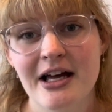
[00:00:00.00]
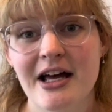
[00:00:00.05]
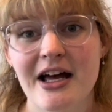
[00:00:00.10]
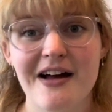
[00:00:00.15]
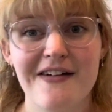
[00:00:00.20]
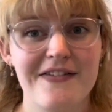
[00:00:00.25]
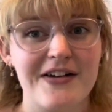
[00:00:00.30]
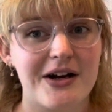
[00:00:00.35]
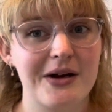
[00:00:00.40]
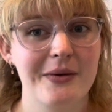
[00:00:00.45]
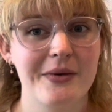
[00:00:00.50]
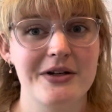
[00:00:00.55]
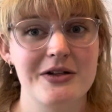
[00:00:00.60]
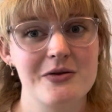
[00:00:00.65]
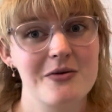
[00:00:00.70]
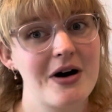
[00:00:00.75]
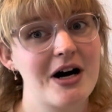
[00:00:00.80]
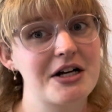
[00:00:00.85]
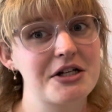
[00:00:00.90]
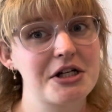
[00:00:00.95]
If anyone's
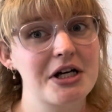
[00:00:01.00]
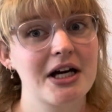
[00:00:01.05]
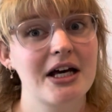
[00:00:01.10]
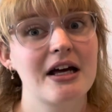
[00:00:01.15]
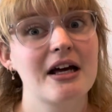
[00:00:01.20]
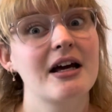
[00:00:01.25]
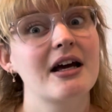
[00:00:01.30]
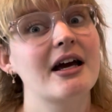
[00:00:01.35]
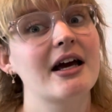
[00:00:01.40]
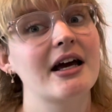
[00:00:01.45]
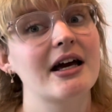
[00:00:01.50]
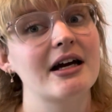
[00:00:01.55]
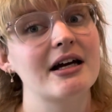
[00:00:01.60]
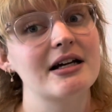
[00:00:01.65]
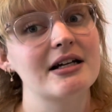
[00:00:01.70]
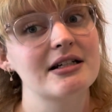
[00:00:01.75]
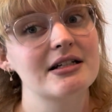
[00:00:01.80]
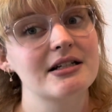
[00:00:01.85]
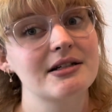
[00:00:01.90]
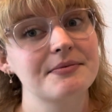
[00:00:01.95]
watching
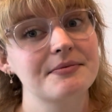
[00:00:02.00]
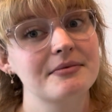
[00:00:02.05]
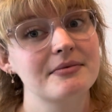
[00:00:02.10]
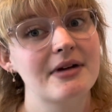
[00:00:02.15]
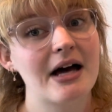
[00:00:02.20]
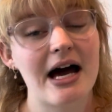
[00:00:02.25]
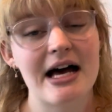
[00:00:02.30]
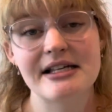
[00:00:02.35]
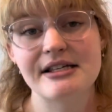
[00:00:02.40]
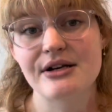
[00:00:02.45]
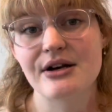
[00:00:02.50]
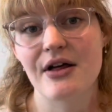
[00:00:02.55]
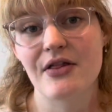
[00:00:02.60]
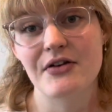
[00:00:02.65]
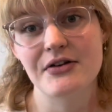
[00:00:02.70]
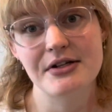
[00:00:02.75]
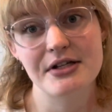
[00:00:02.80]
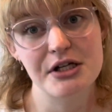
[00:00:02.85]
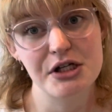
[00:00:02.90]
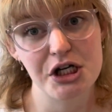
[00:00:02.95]
and has another
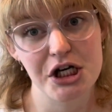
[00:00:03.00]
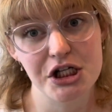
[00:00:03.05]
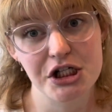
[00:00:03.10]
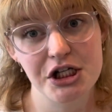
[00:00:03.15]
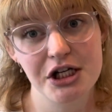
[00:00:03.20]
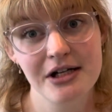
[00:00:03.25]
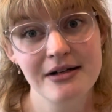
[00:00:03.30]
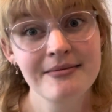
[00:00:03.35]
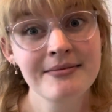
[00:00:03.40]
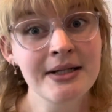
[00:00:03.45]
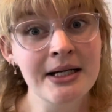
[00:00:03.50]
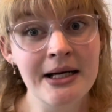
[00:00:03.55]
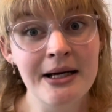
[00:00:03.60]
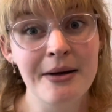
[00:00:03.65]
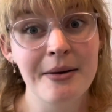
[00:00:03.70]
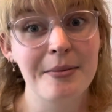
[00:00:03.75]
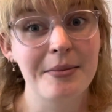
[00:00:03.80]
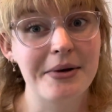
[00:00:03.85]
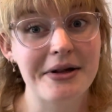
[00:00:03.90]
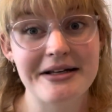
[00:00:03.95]
suggestion,
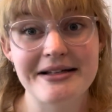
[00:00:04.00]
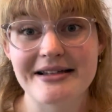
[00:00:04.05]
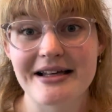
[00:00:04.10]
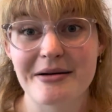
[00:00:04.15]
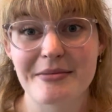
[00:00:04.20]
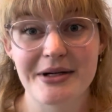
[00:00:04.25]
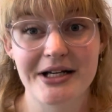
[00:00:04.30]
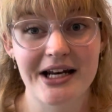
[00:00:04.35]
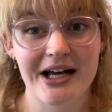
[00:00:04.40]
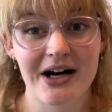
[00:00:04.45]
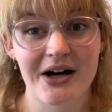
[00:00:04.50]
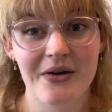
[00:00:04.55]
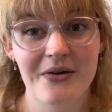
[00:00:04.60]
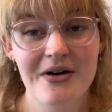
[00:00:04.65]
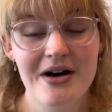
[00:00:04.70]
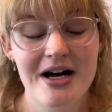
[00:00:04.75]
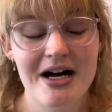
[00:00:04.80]
please let me know.